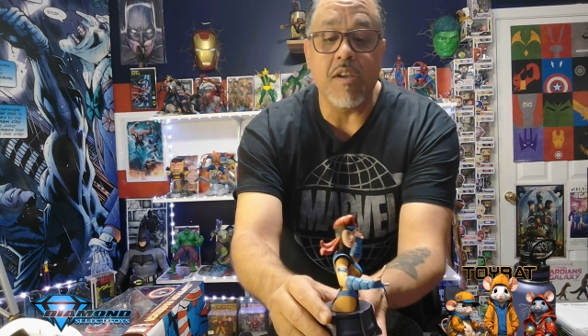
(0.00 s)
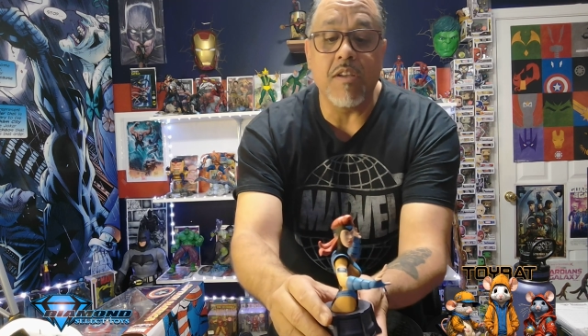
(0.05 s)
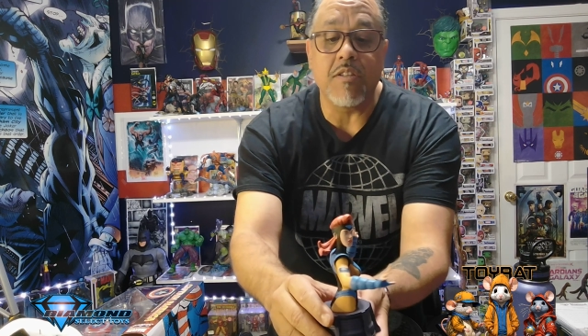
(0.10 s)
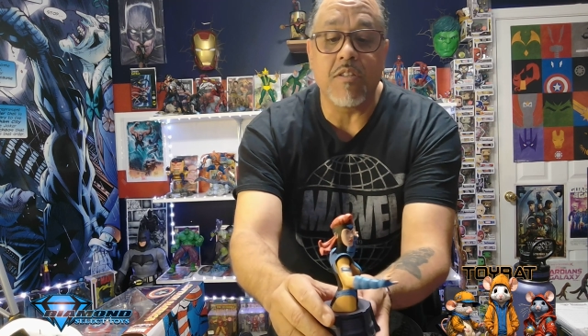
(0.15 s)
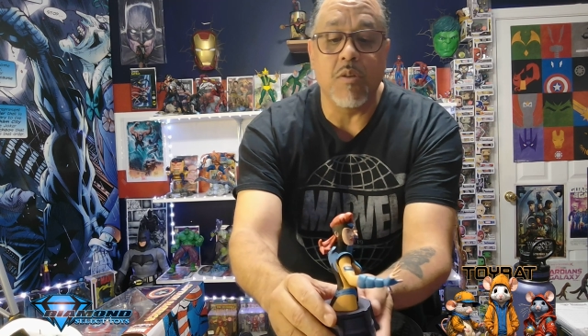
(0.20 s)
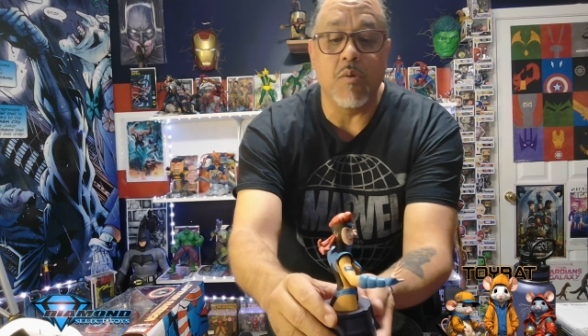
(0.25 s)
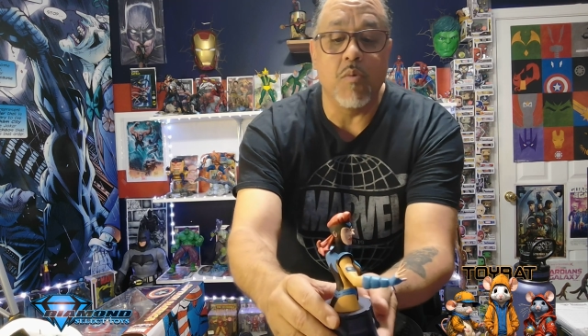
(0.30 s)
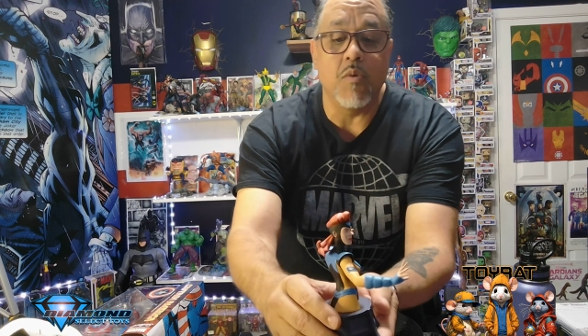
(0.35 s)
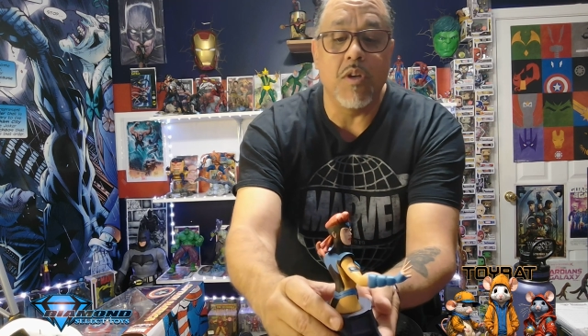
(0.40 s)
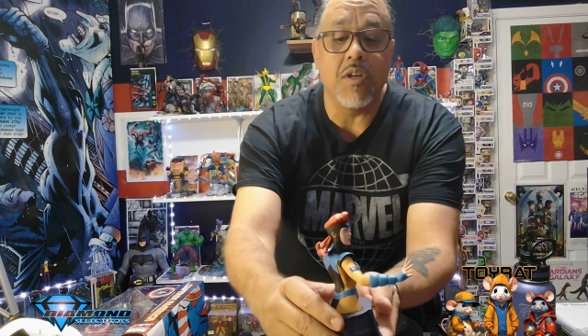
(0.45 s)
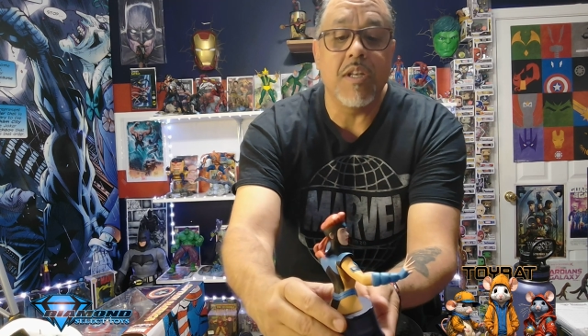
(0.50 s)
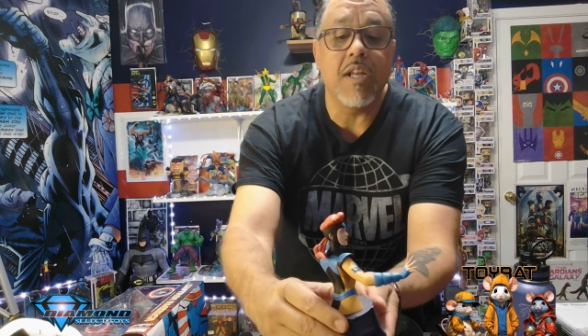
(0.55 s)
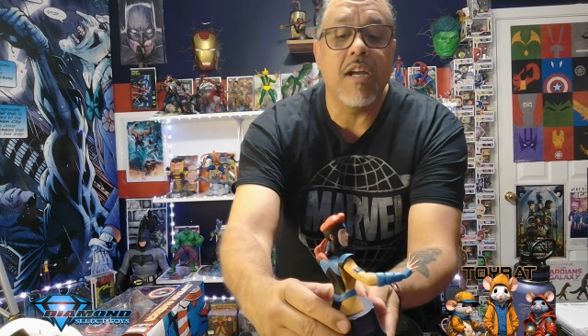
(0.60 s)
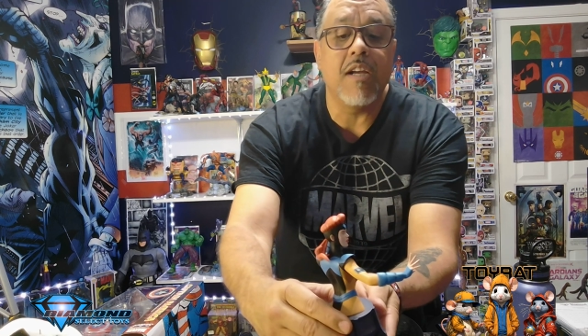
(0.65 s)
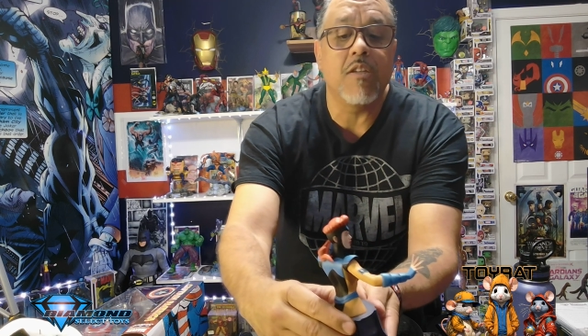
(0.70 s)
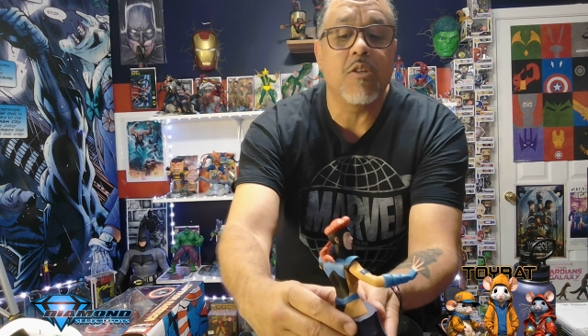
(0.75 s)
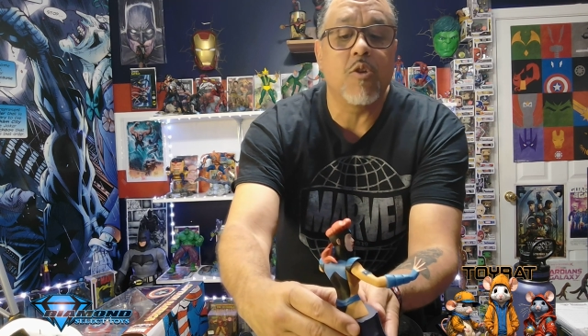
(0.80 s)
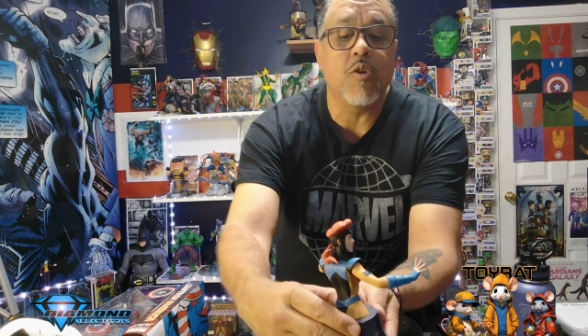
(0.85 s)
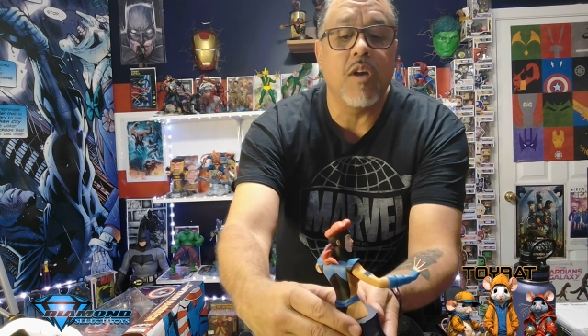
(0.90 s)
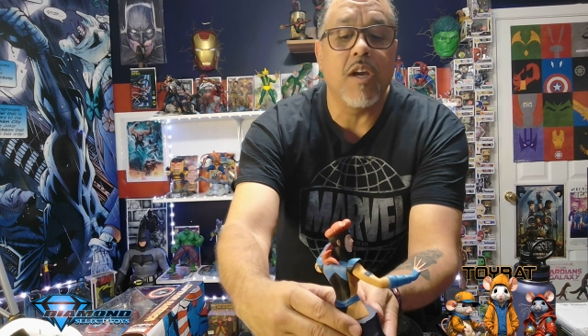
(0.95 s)
so we're not
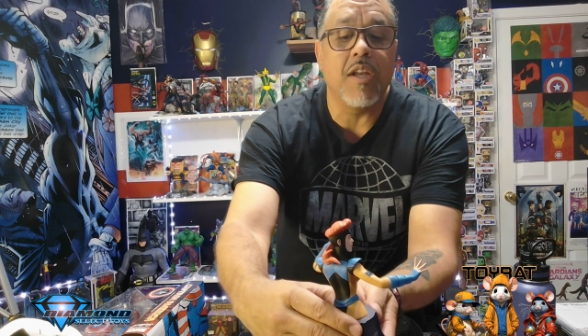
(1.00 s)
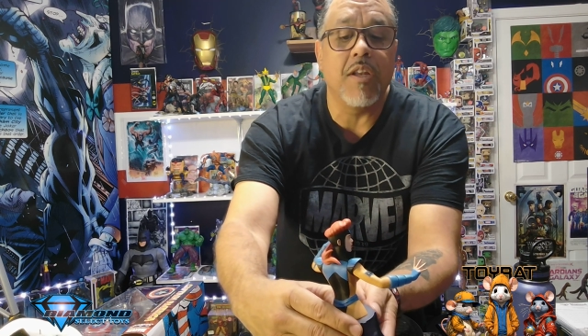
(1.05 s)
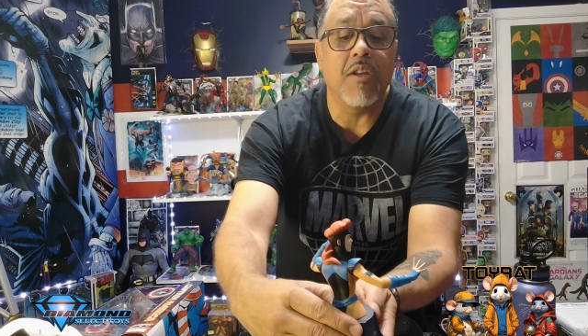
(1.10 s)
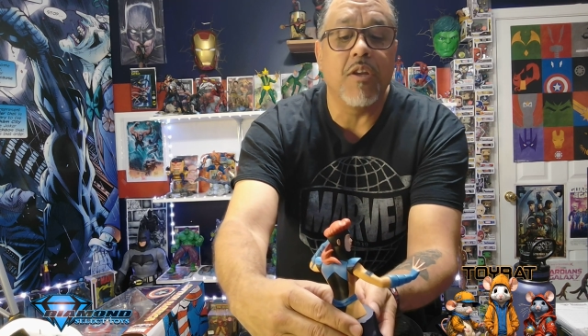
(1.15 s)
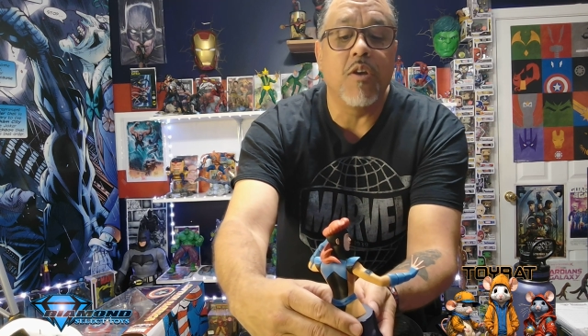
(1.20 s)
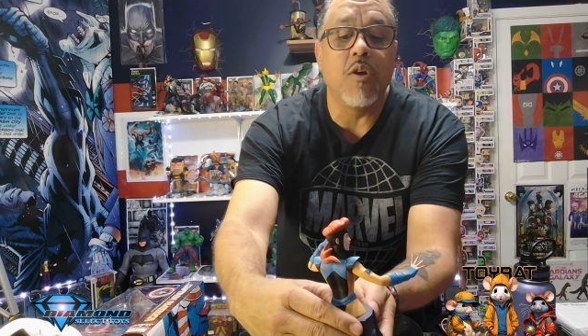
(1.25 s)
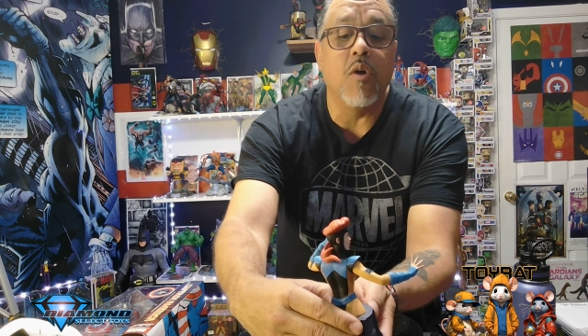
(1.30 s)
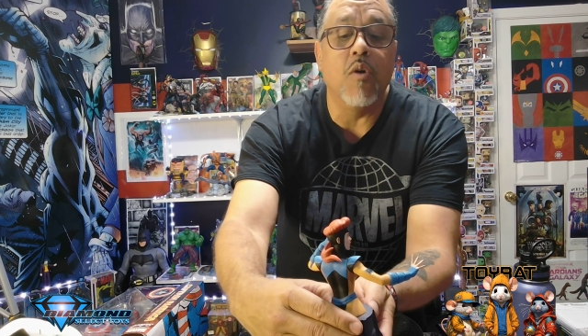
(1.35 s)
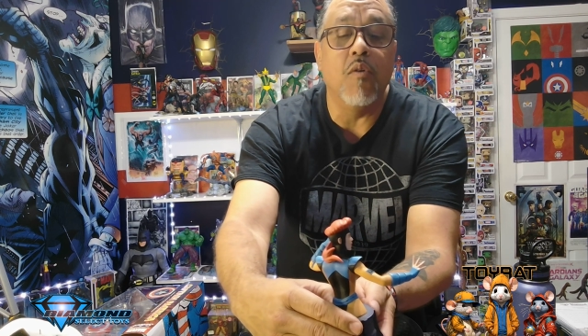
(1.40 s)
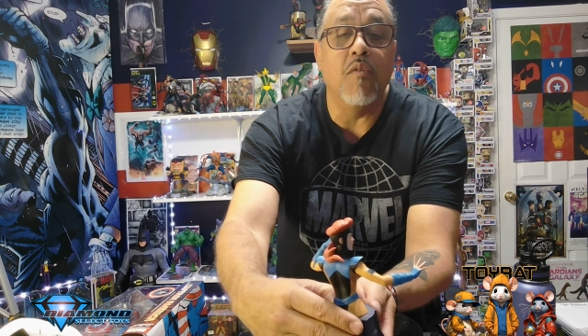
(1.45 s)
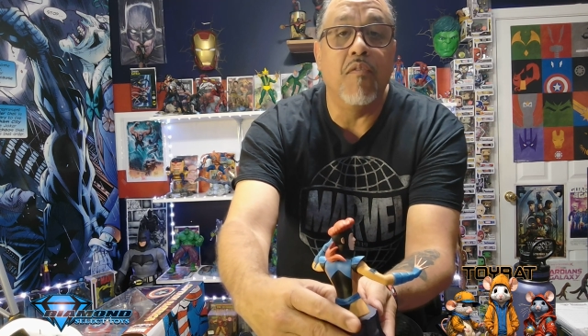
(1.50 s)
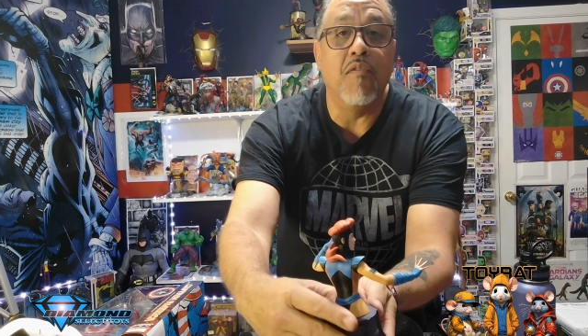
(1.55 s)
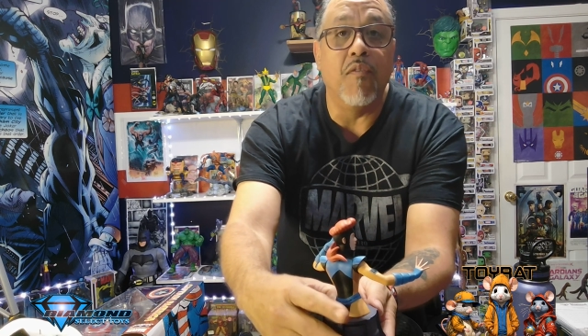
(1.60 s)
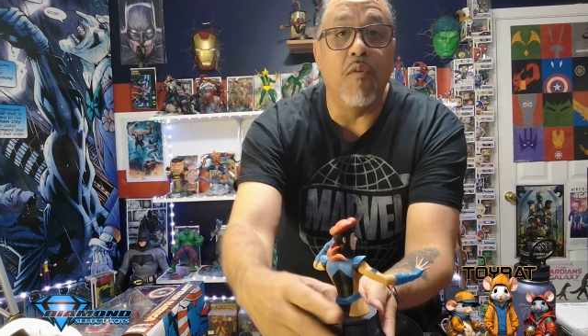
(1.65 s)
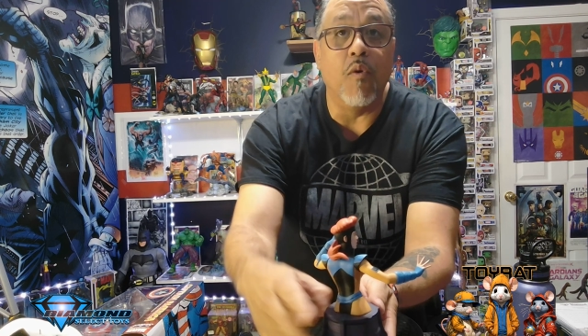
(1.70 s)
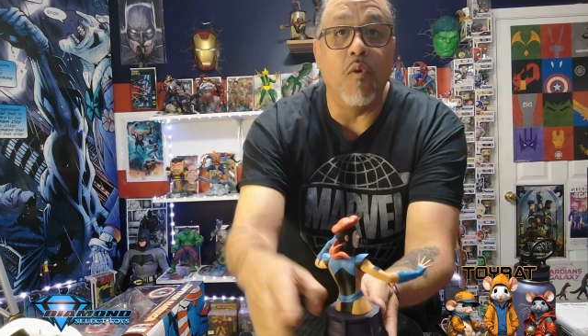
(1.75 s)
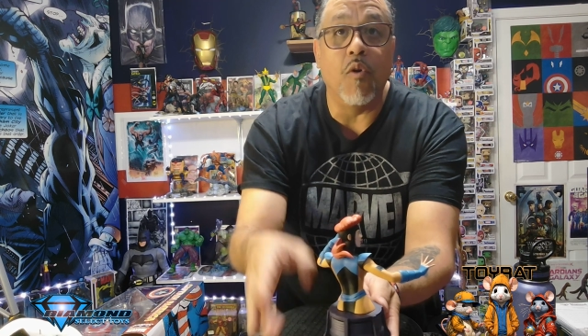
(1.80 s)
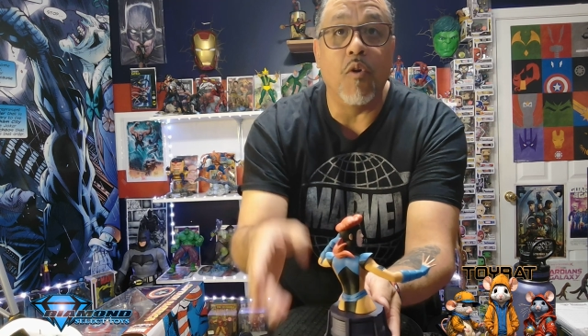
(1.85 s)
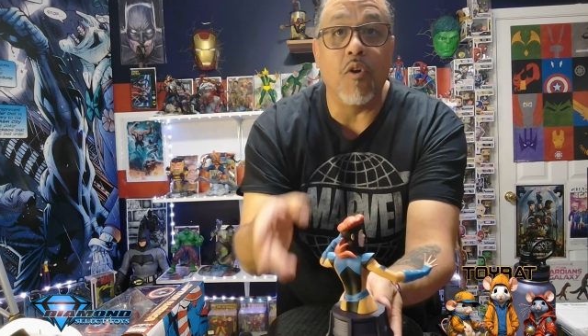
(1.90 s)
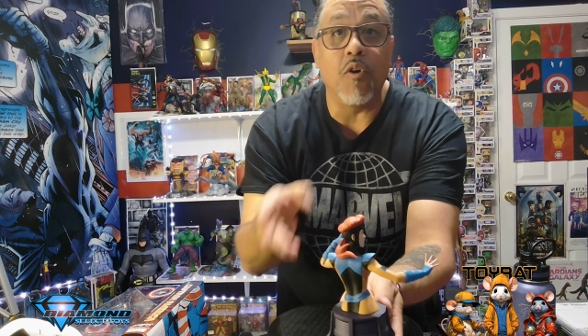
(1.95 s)
trying to go
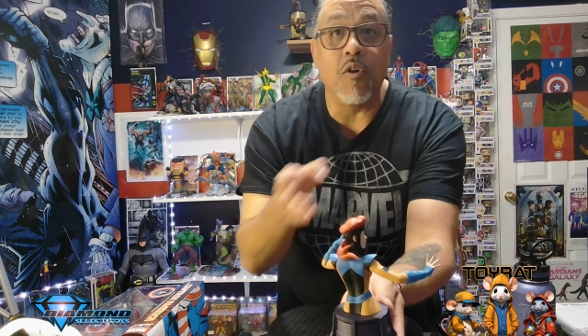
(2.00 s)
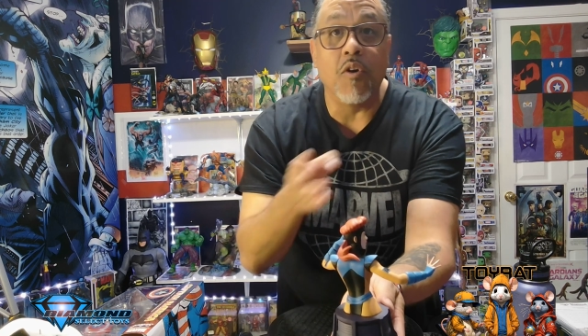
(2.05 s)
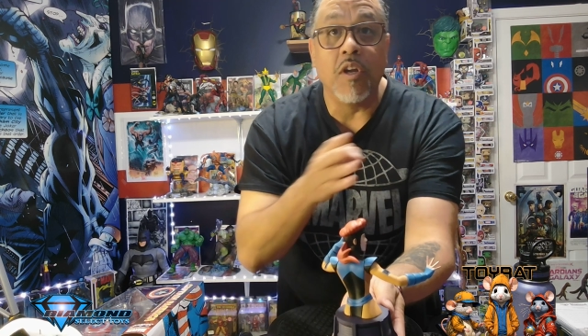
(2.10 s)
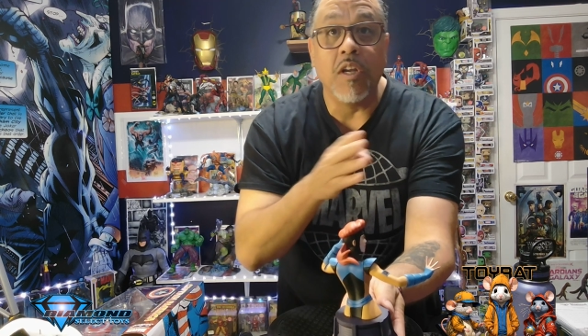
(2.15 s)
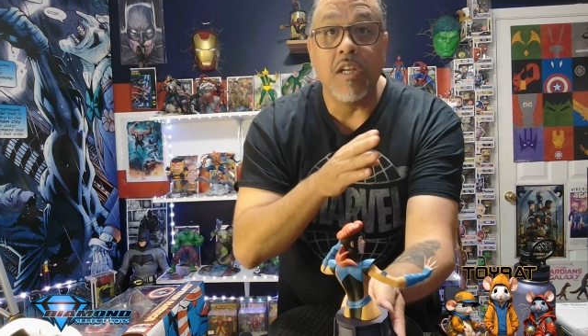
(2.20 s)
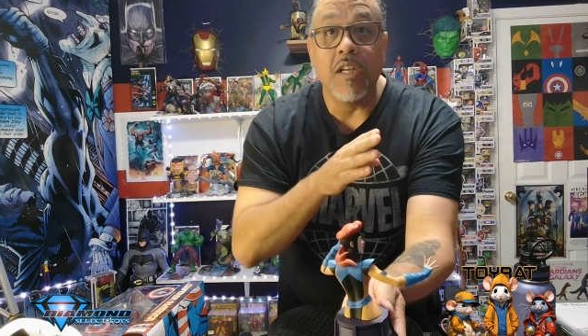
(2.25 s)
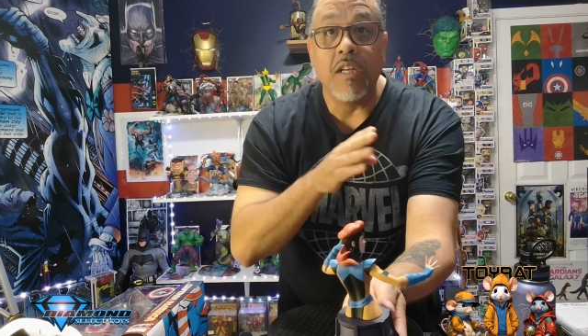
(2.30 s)
for